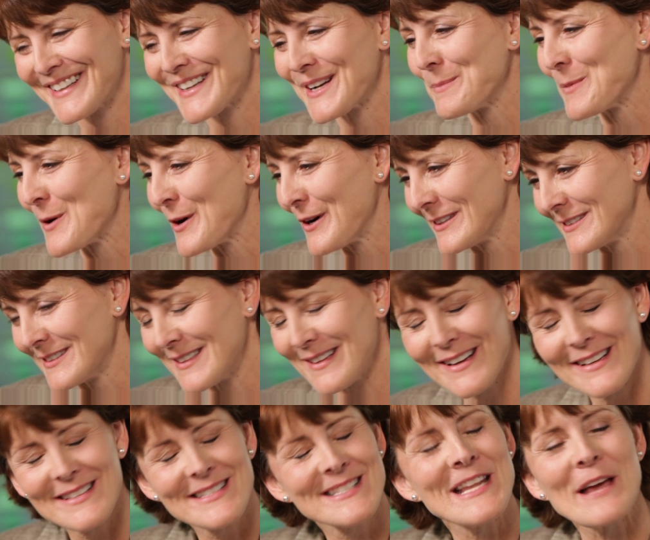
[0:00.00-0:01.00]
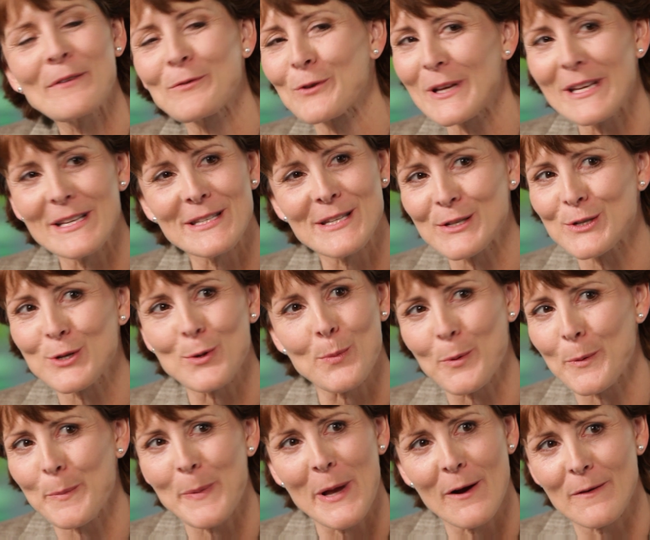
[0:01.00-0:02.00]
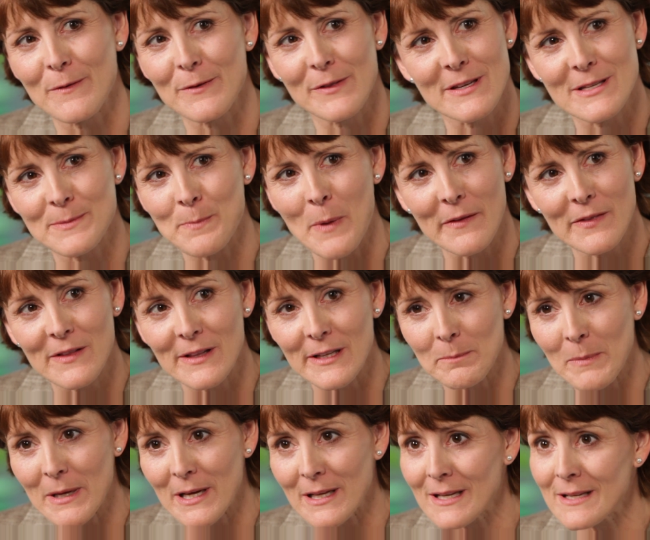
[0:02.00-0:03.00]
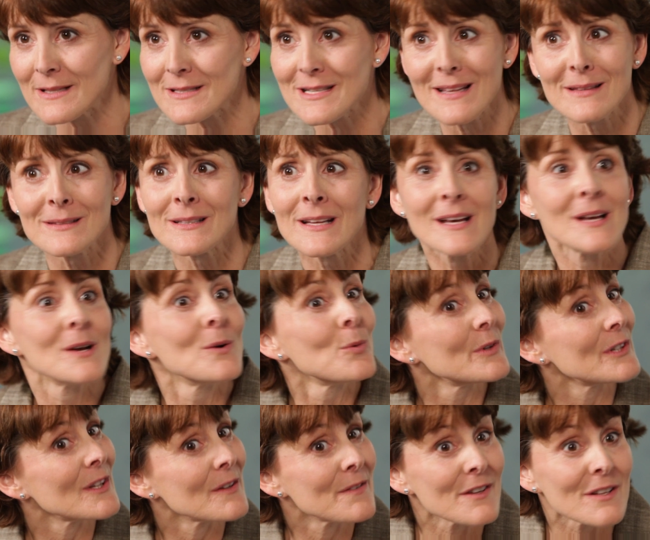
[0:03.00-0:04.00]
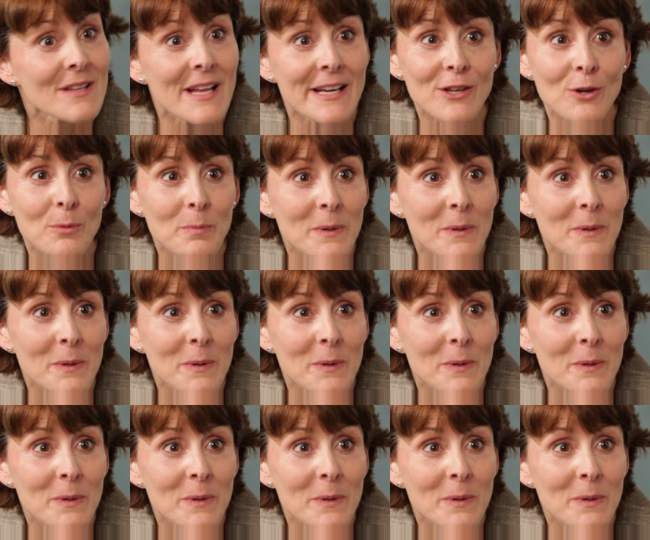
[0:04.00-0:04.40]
Come on, it's never easy to prepare for these monthly meetings, and when you feel like you're